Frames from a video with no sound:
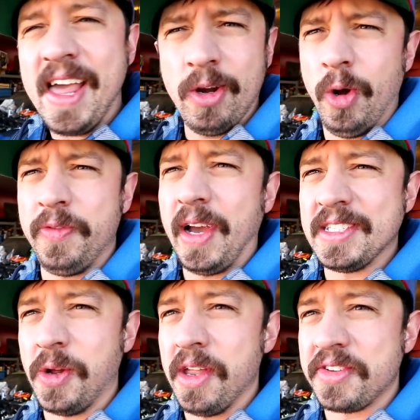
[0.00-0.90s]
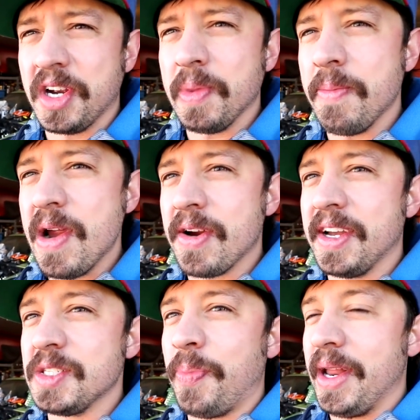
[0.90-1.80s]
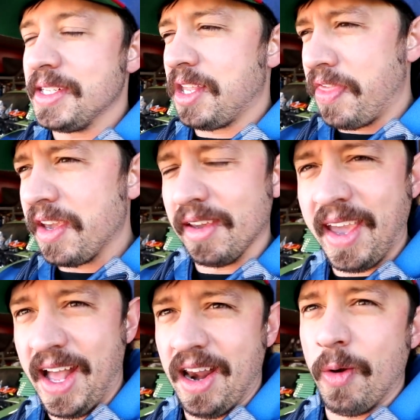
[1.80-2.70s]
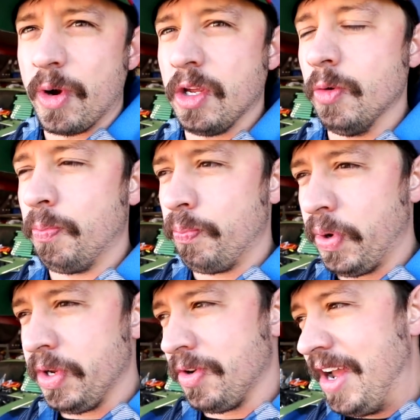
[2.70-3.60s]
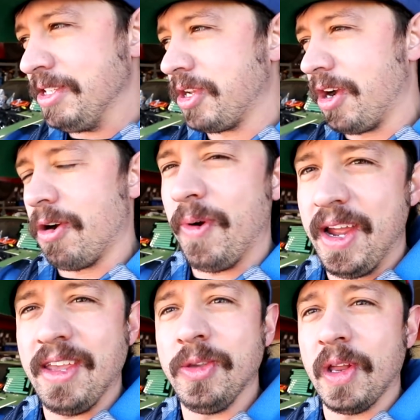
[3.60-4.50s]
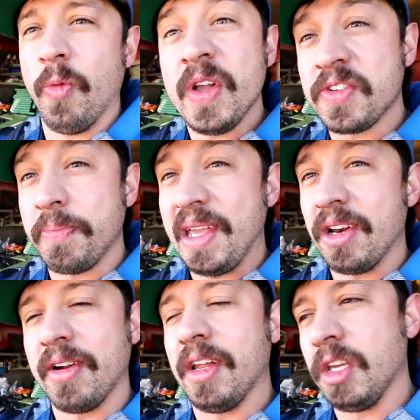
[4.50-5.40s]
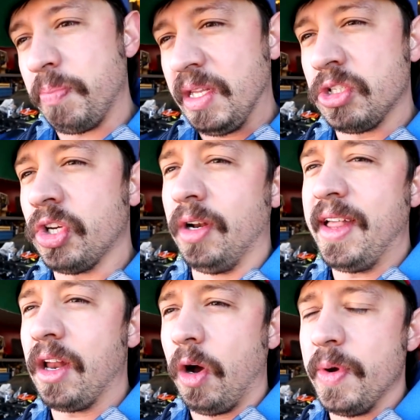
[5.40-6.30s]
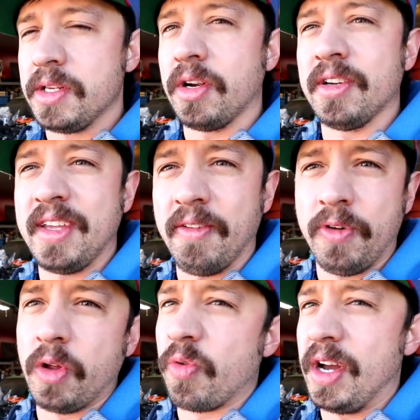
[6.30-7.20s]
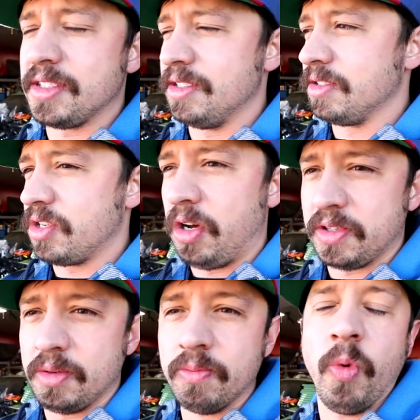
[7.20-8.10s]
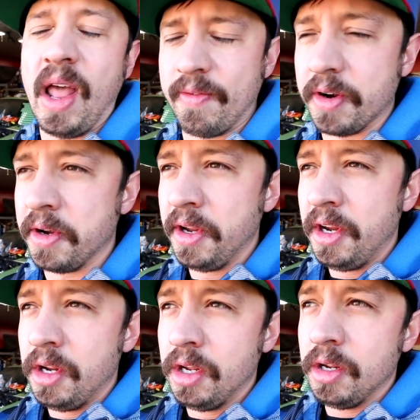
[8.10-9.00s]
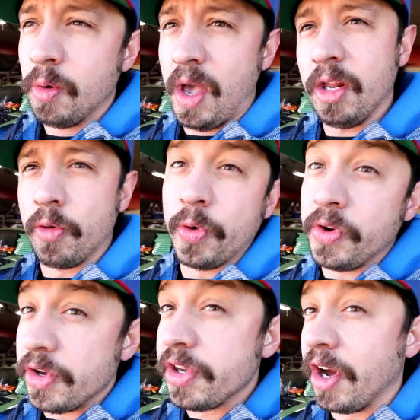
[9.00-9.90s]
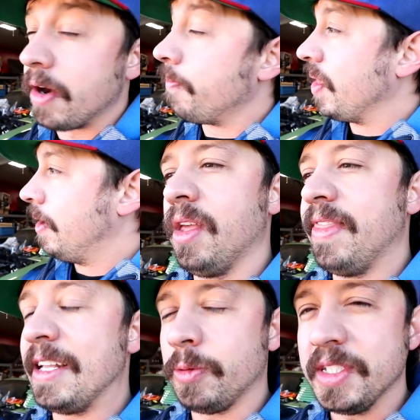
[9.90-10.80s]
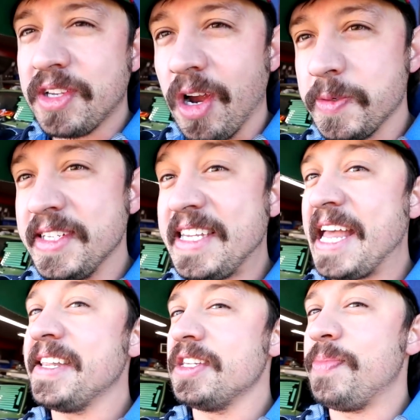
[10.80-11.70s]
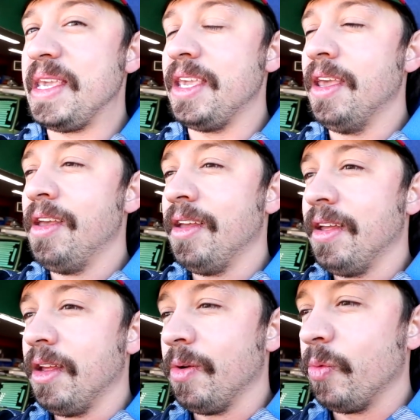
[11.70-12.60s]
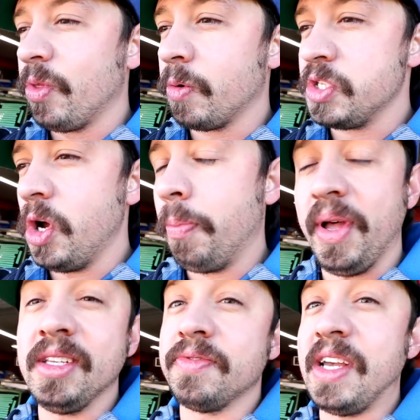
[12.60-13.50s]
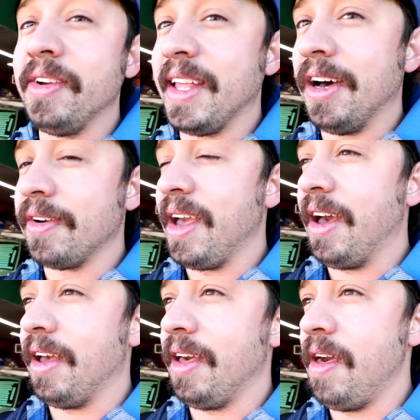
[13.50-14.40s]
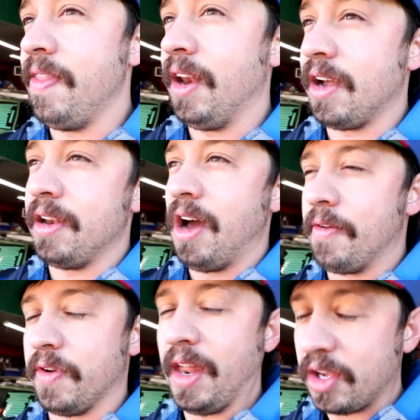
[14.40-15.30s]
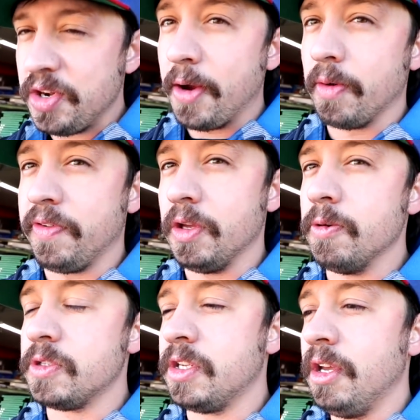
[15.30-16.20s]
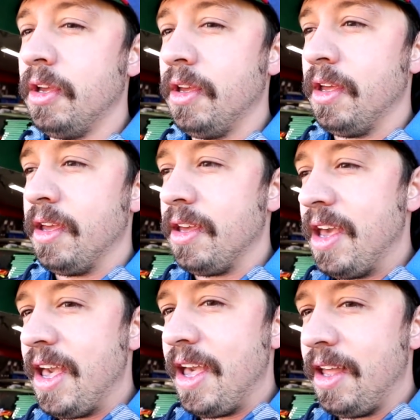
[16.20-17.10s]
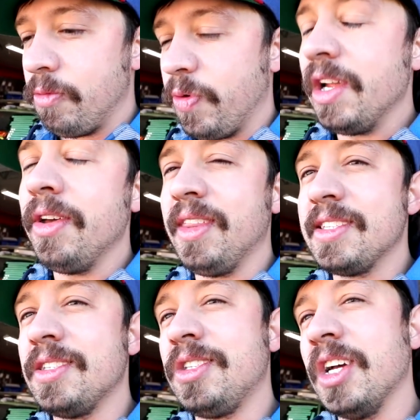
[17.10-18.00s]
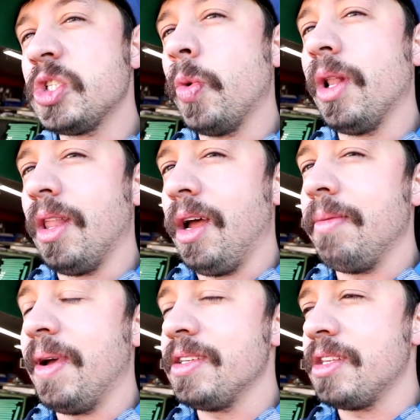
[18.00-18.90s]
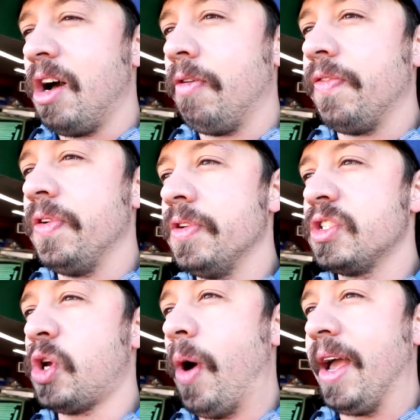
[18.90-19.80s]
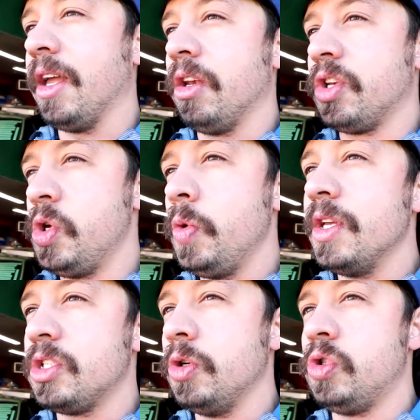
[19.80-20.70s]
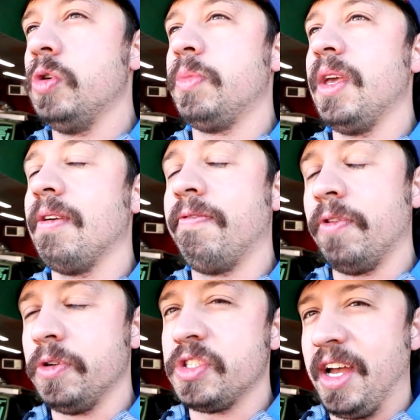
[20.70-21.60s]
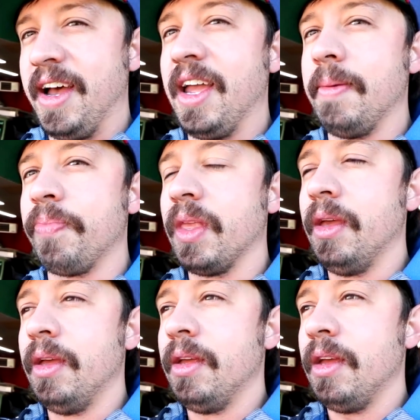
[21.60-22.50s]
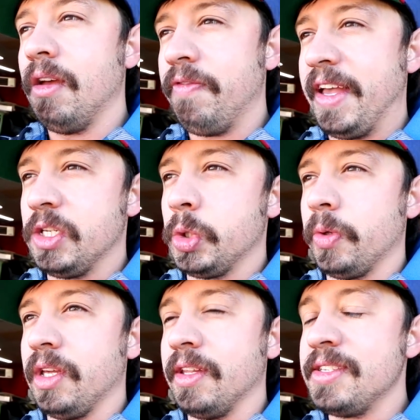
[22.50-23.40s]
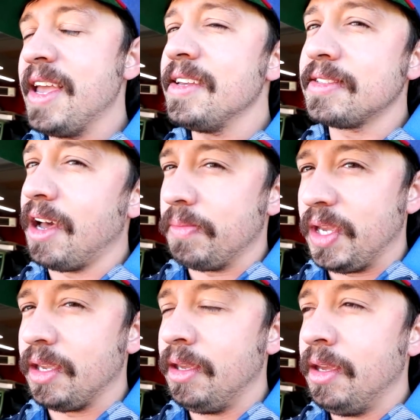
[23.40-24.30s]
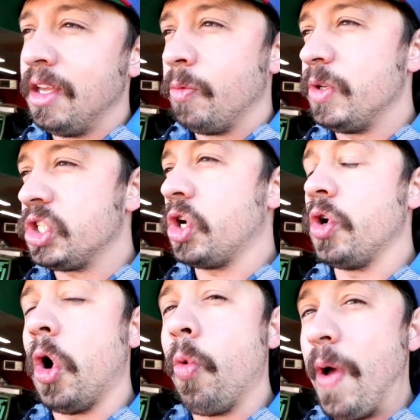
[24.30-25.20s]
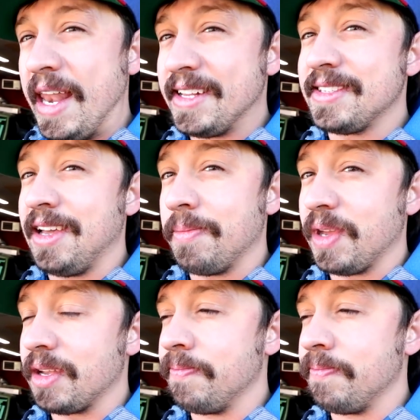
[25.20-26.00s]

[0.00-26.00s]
I don't know if you guys know that term in the Americas, but it's a thing in Canada where you put your nice car away and you get a winter beater and you beat the shit out of that all winter and get it full of rust and salt and whatever, and you don't ruin your good car. That's what this car was intended to be. There was no plans of selling the Hellcat, and then I got an offer that I could not refuse. And really, this is just to align myself so I can do this YouTube thing full time eventually. The day is coming, we just don't know when it's coming.